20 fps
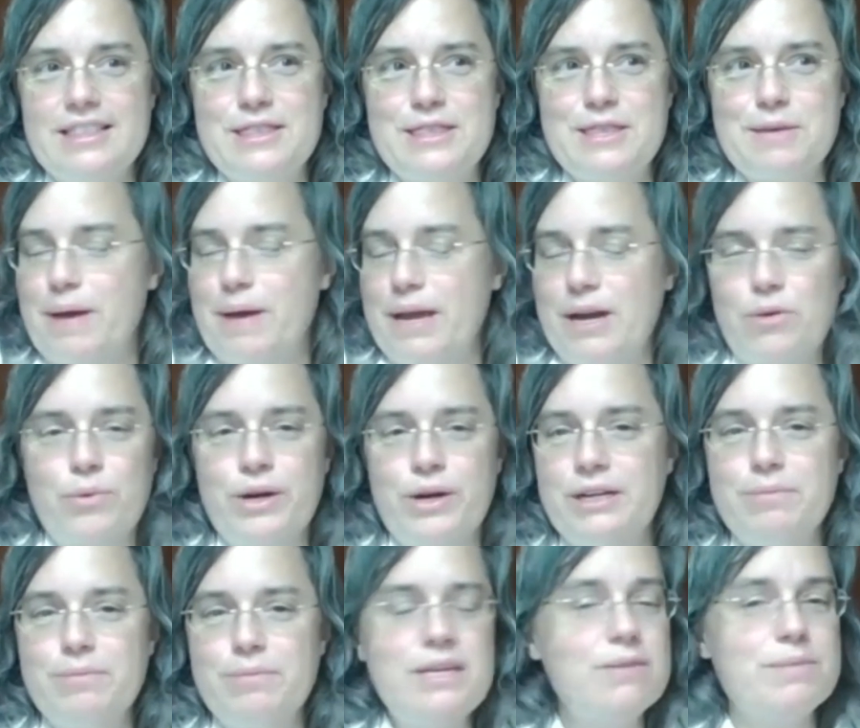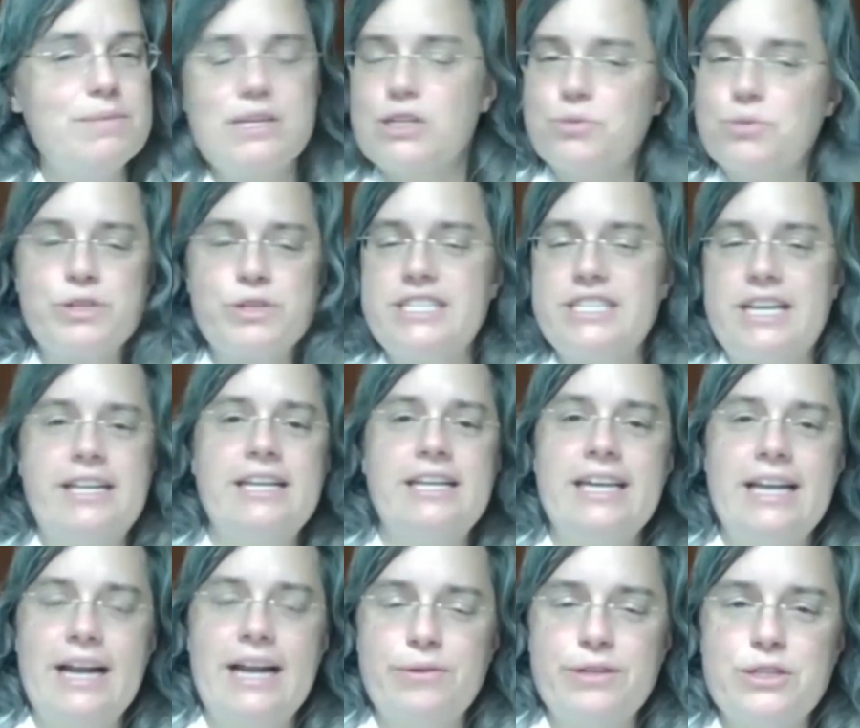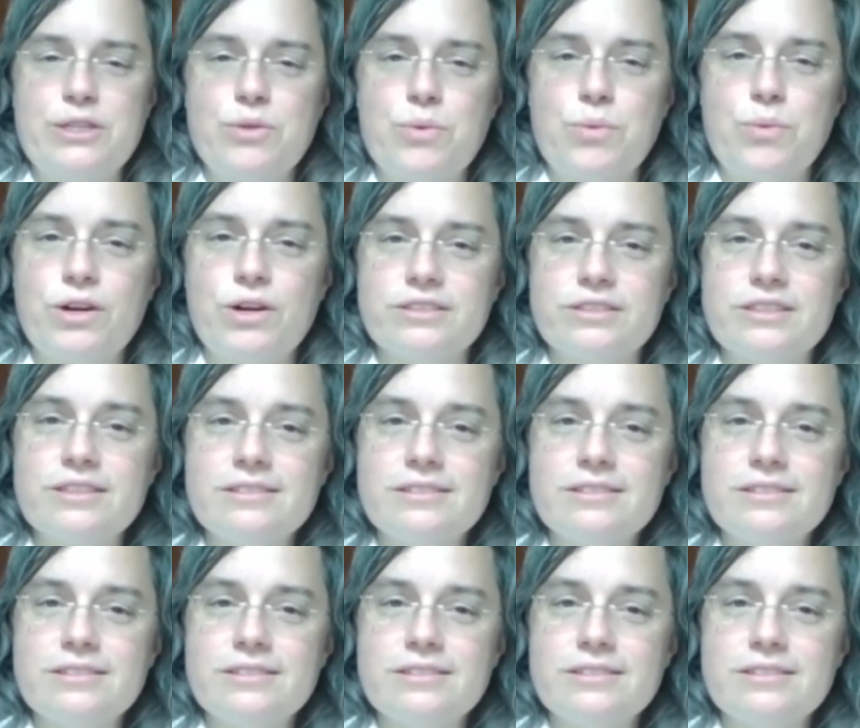the better we're going to be, because we're sending it out into the world.